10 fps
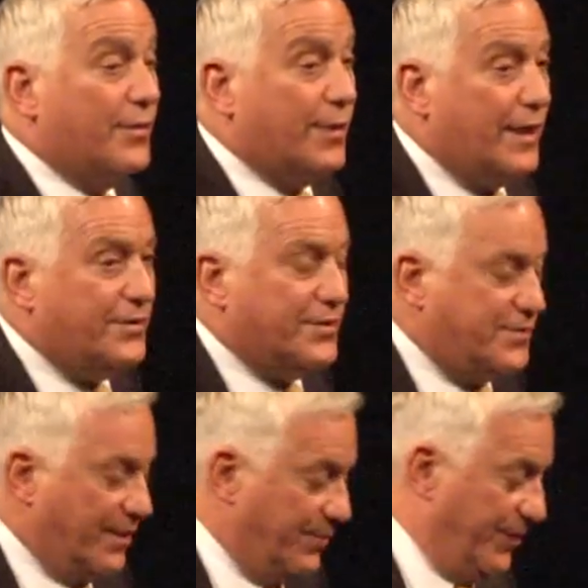a
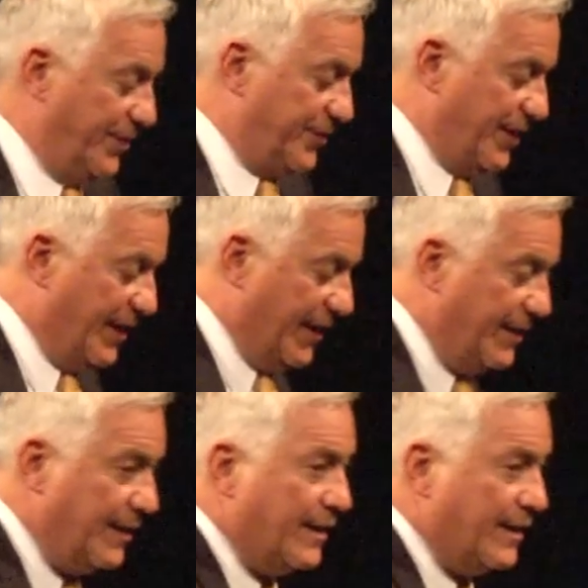relationship with this guy.